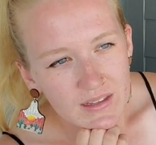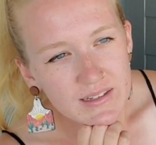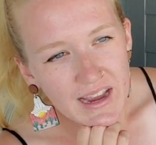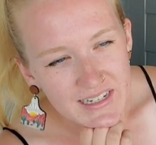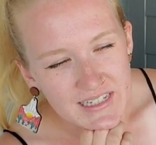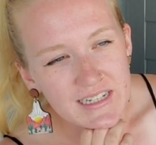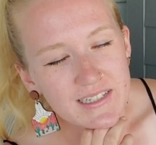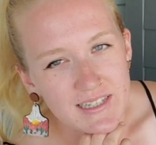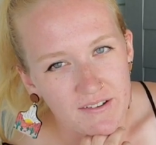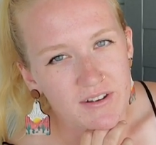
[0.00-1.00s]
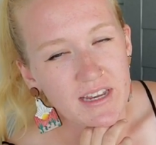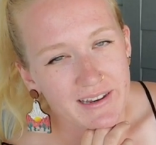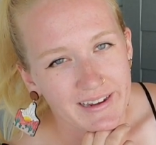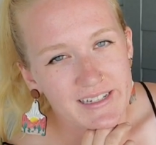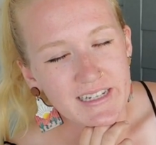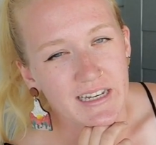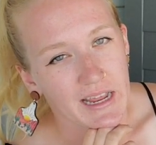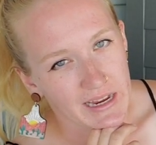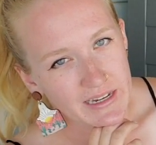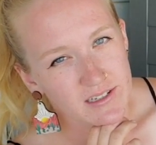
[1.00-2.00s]
1970,
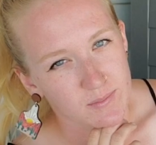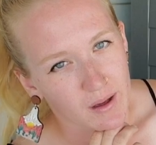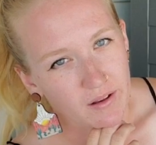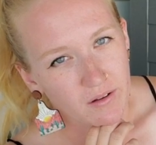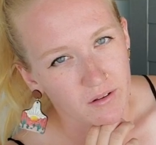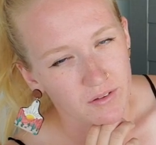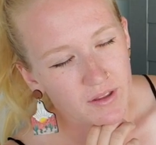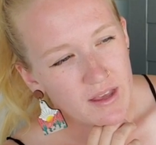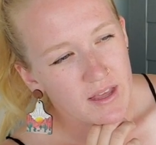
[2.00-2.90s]
1980s models